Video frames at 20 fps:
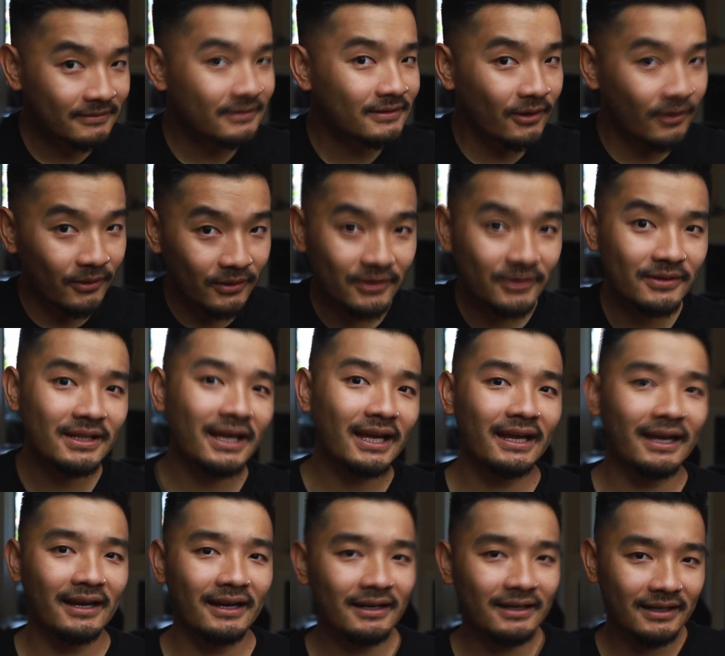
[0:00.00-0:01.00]
go through the
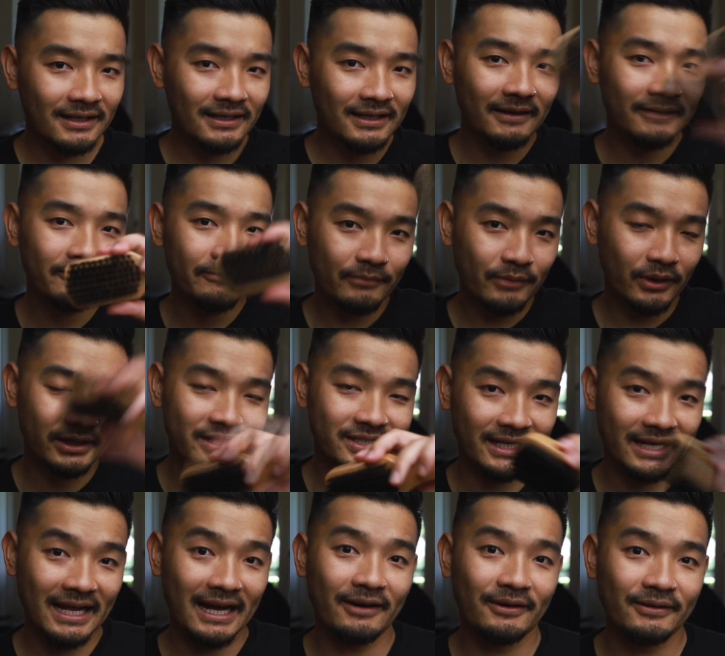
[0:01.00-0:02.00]
hair, brush
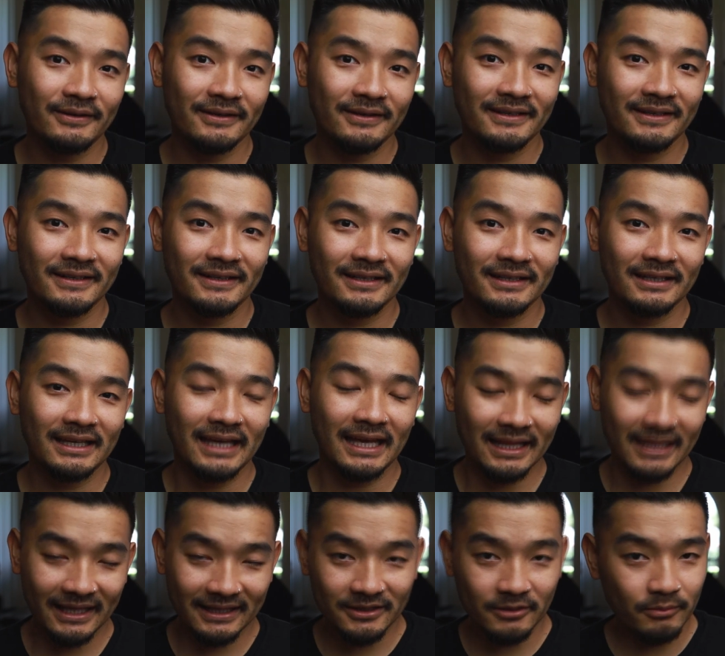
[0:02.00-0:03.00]
it out.
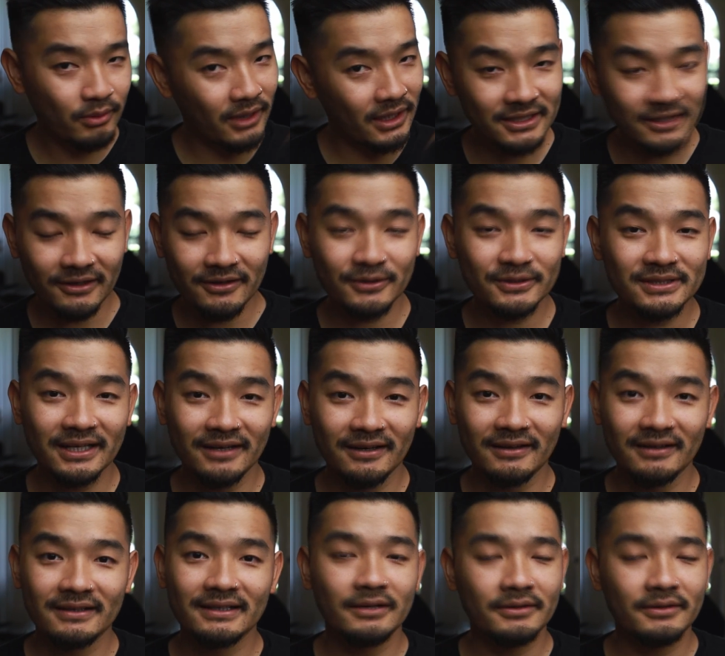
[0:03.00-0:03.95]
And then you brush out those hair and